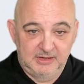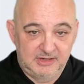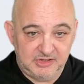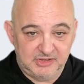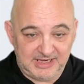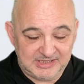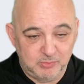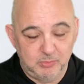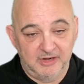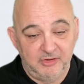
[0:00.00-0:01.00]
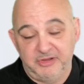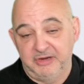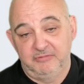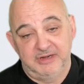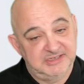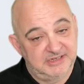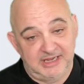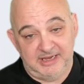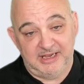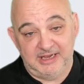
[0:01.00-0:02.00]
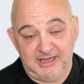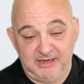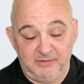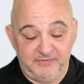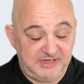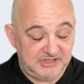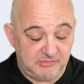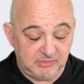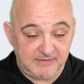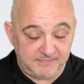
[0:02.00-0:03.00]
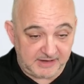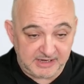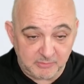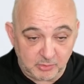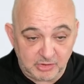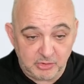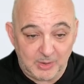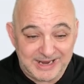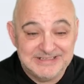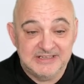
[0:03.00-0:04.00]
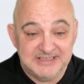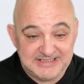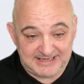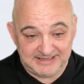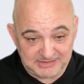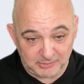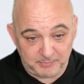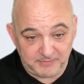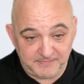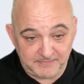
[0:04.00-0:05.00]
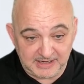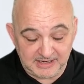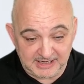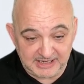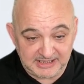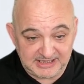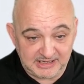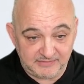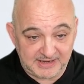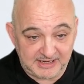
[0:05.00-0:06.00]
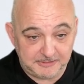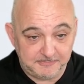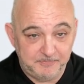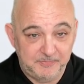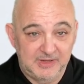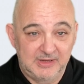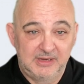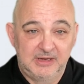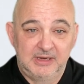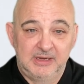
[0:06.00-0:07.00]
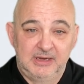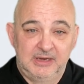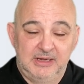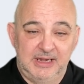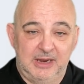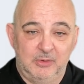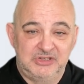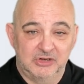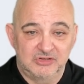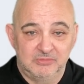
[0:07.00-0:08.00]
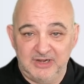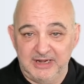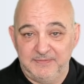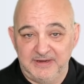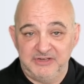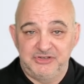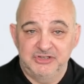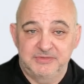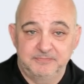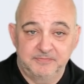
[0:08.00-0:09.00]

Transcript: So that's another reason I love it. It's great for anyone who hasn't set up any kind of ad. Now, it's got some great features.